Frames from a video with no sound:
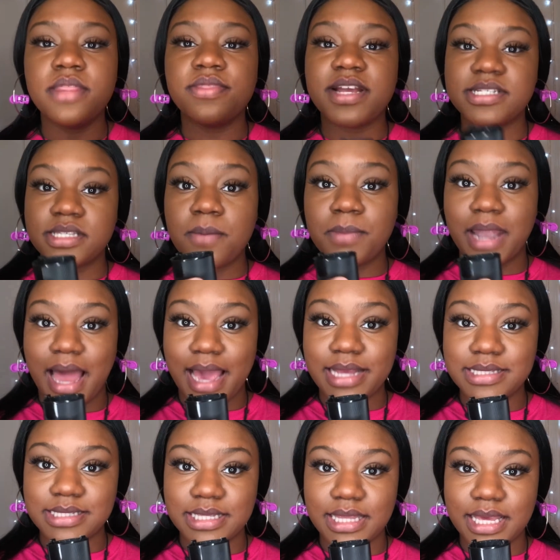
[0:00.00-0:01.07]
There's some
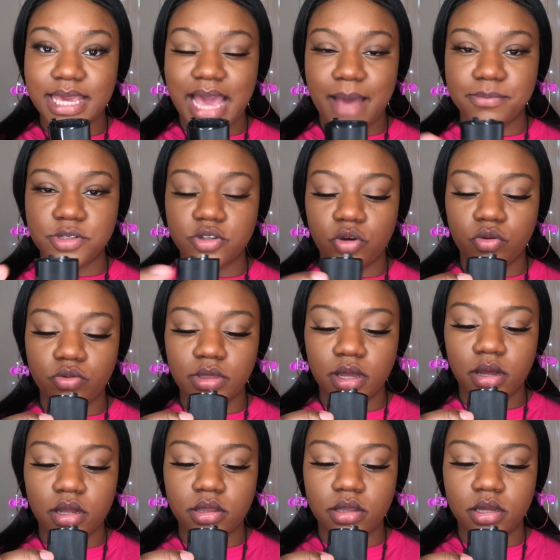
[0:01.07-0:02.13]
lines in the cap, so
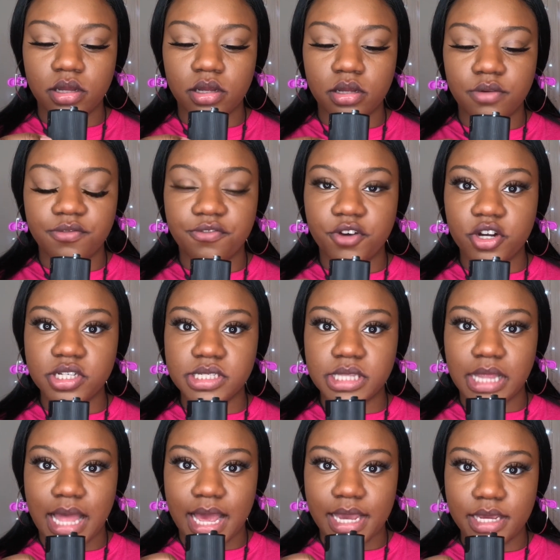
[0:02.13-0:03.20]
the first
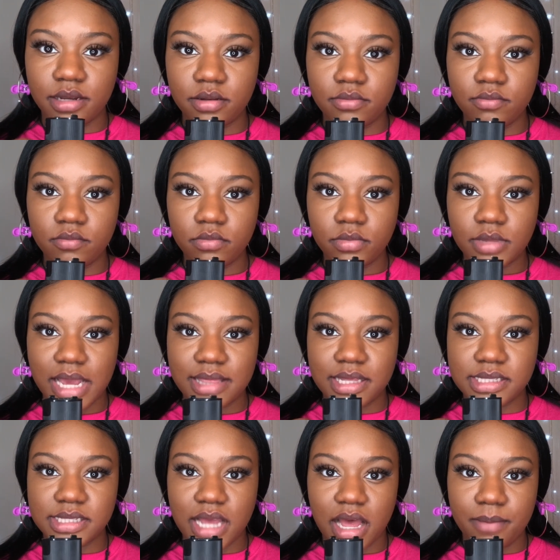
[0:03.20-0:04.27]
line at the
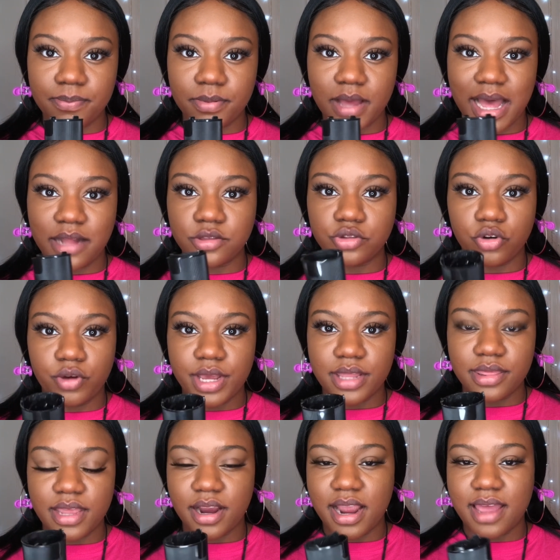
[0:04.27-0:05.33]
top, I'll throw it in
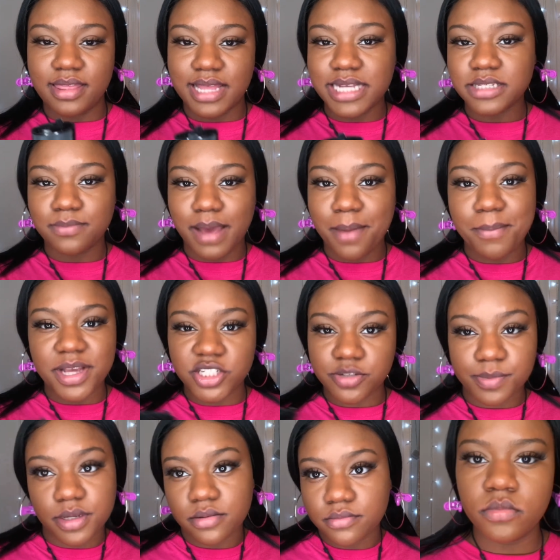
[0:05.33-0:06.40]
there, and that's my
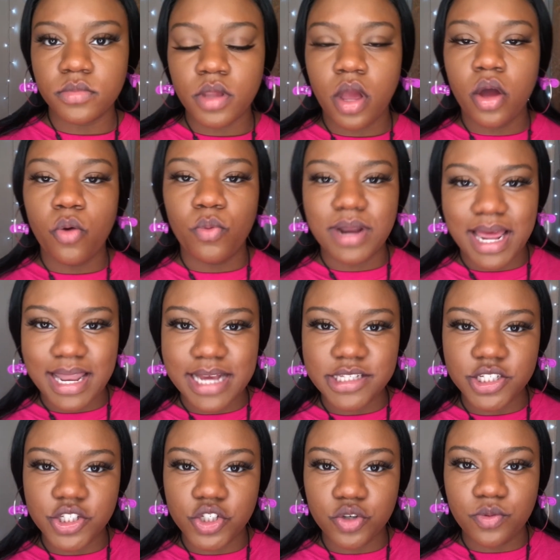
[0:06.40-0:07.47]
measurement. What I like
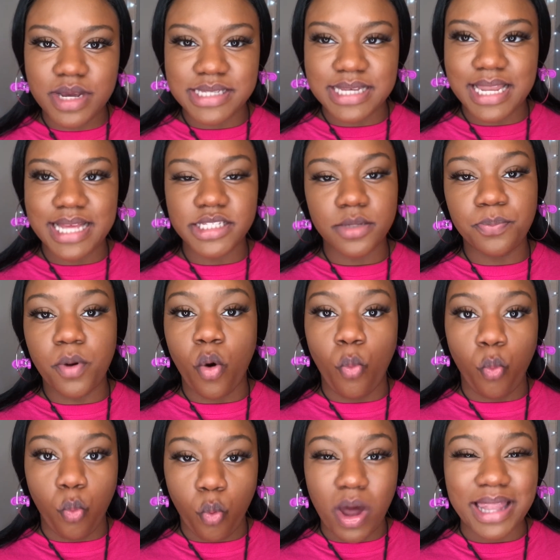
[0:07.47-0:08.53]
to do is I like to put
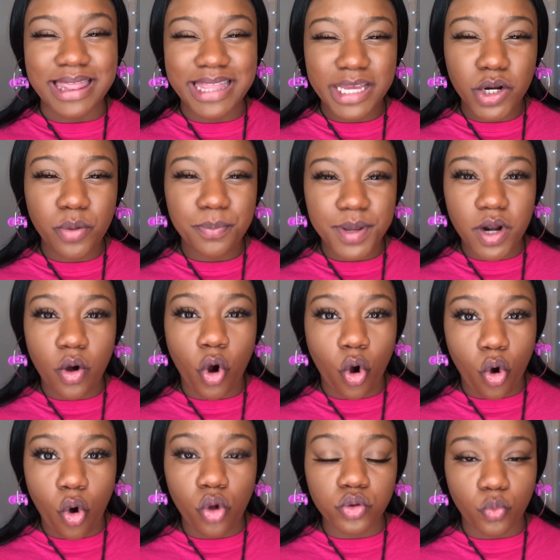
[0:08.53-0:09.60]
a little bit of
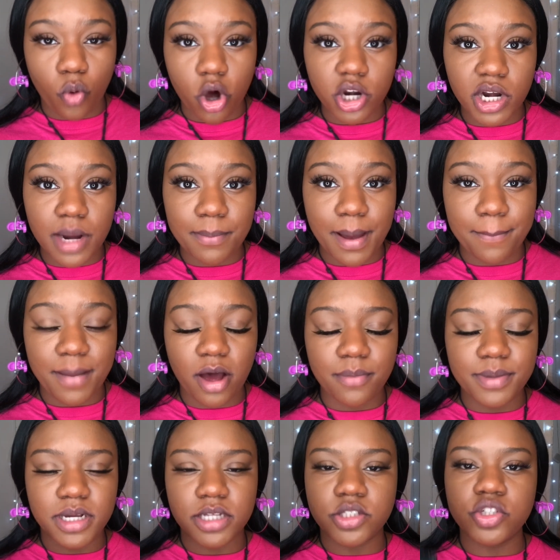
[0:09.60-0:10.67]
cold water in my mouth
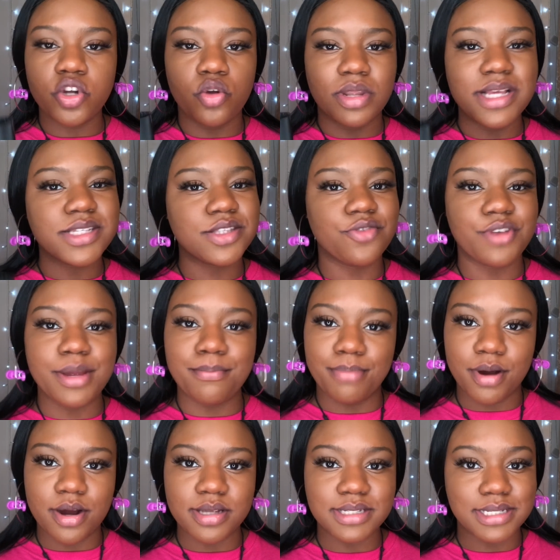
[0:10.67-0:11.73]
because, you know, Listerine
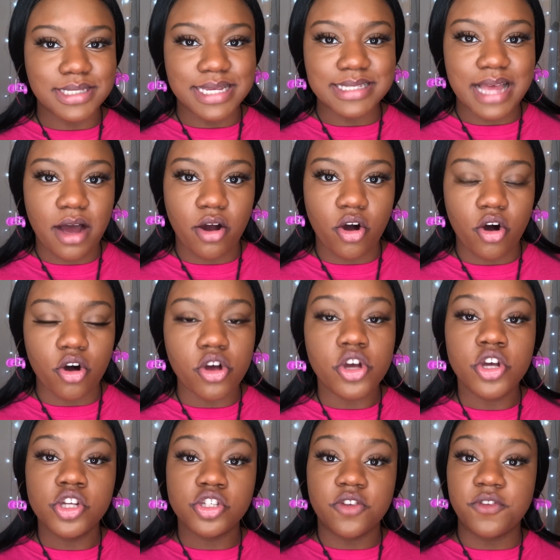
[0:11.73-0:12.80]
burns because it has alcohol.
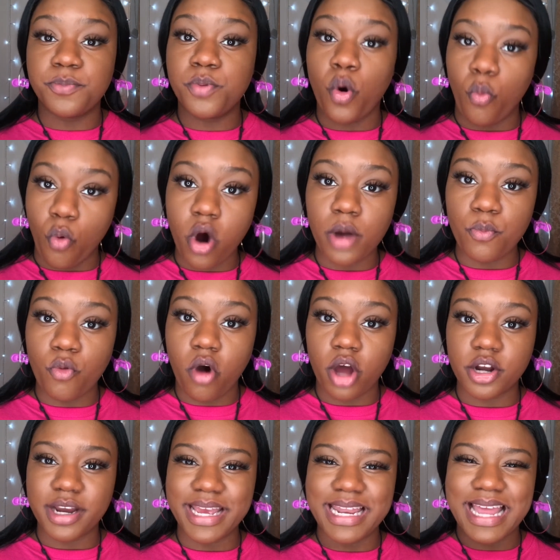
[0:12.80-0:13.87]
So if you put warm
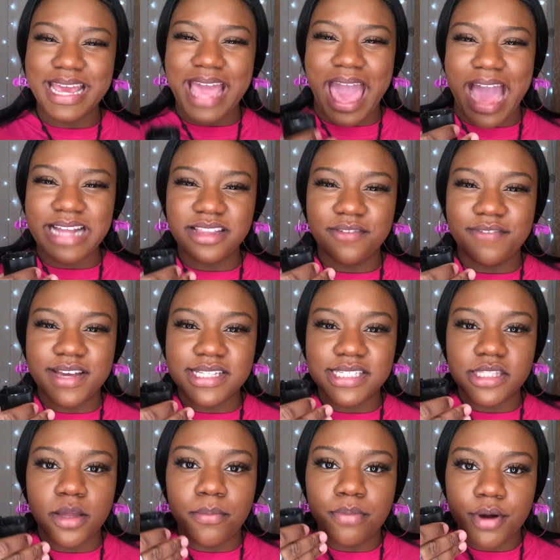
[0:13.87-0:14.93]
water, it like
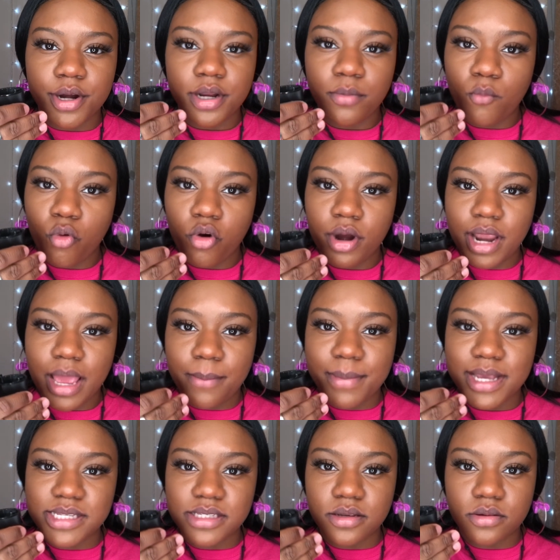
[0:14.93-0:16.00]
activates the burning more and
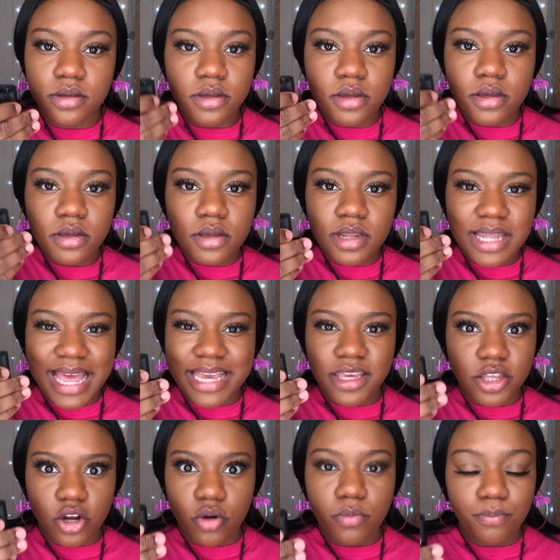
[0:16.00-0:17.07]
makes it like,
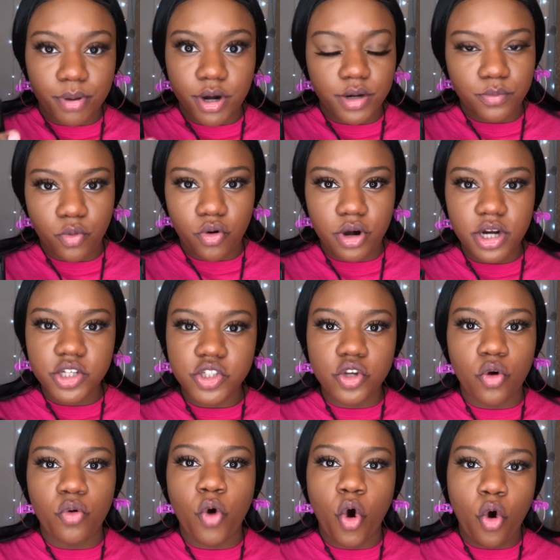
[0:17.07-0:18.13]
you know, burn more.
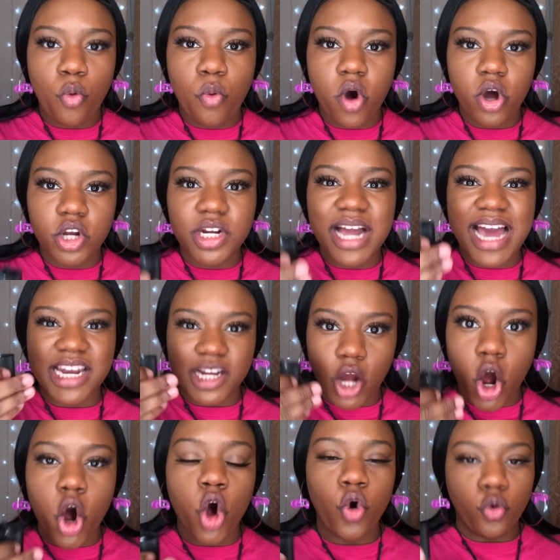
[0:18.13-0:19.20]
So cold water kind of
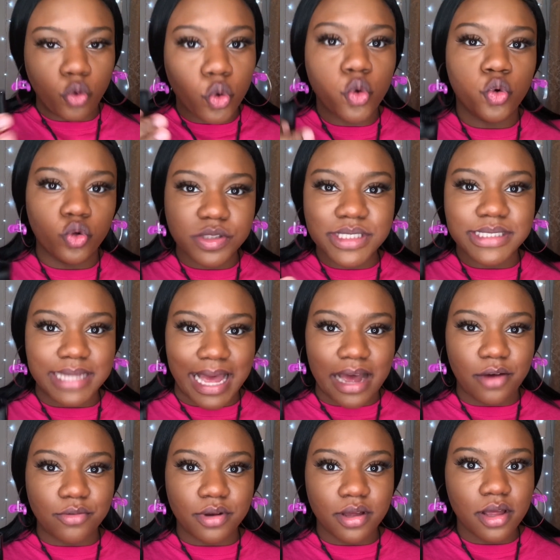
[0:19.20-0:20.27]
cools
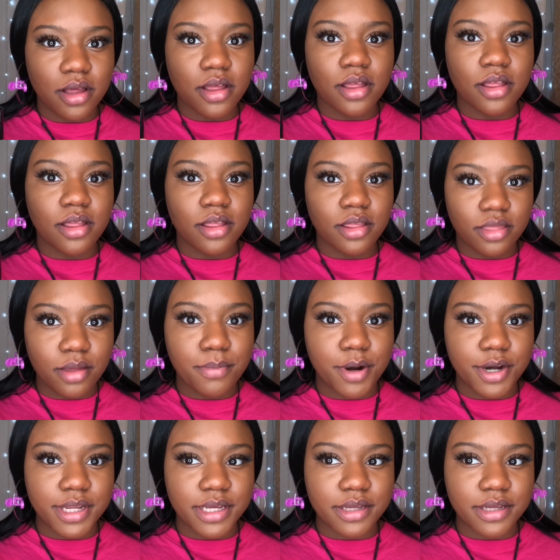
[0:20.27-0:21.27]
down the burning.